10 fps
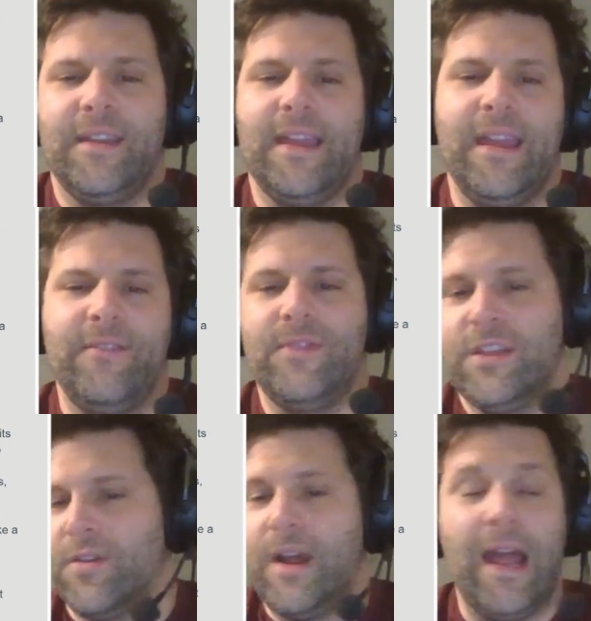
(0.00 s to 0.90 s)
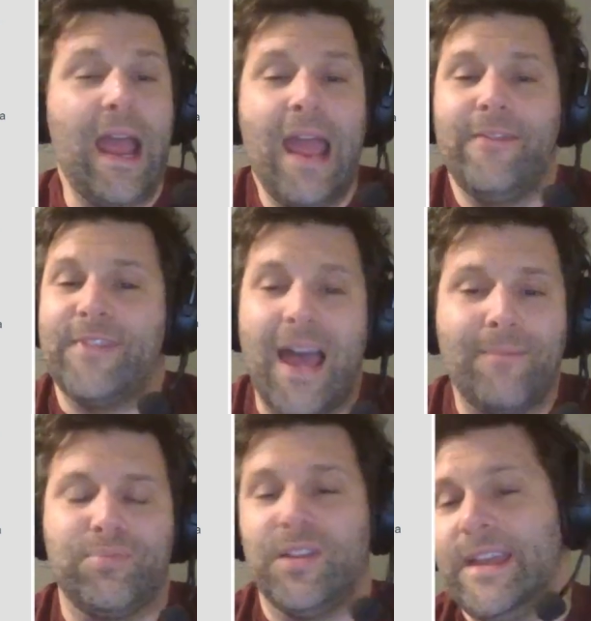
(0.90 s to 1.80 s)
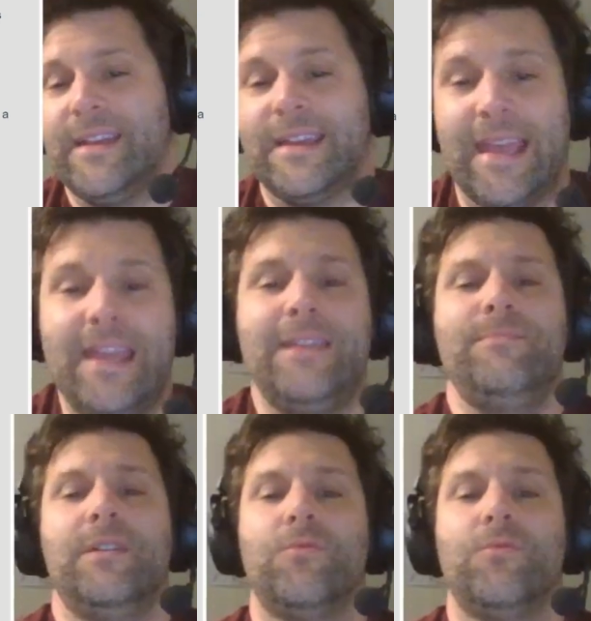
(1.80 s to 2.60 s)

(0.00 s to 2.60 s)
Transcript: I have not played a game